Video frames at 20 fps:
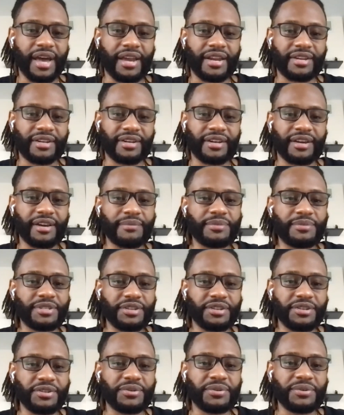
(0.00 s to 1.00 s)
How did it come
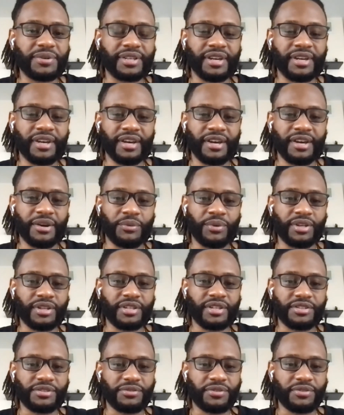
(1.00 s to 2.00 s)
to you? And
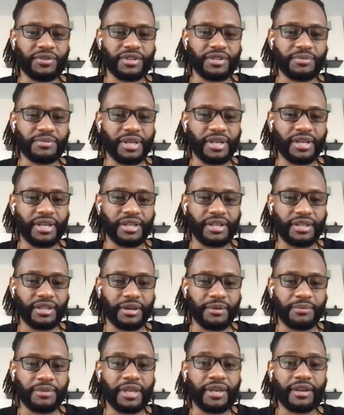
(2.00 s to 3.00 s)
when did you first
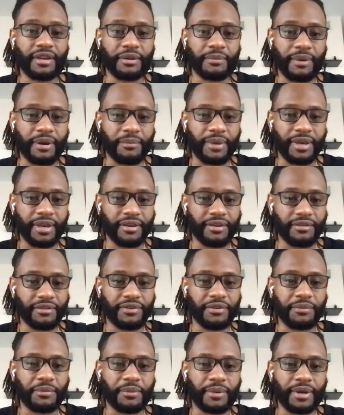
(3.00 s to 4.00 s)
begin thinking about making
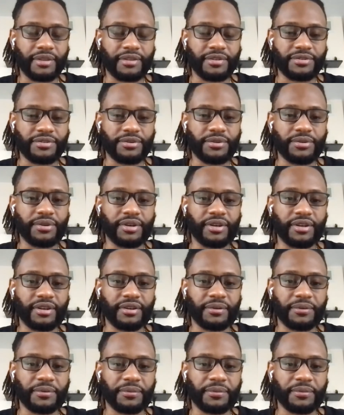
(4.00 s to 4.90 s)
a film about the story?